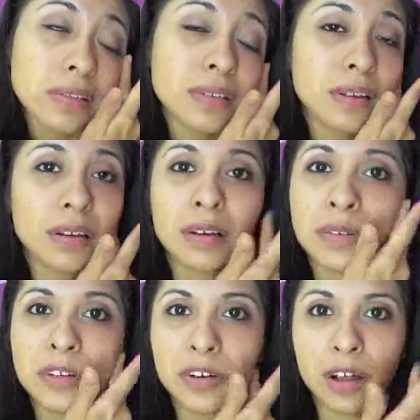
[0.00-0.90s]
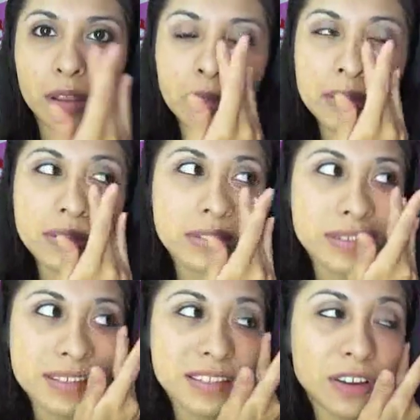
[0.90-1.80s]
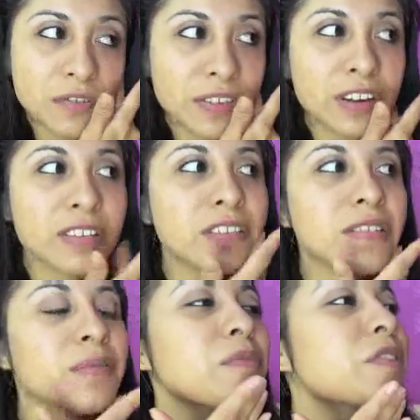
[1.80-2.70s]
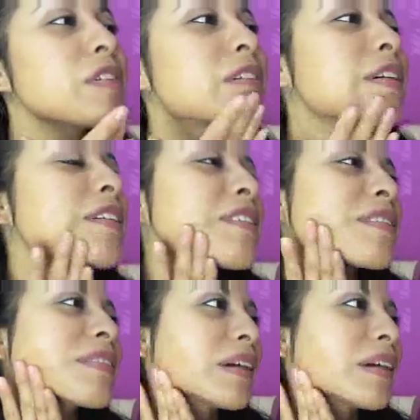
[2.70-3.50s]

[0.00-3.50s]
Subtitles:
what do you call it, since your fingers are more like,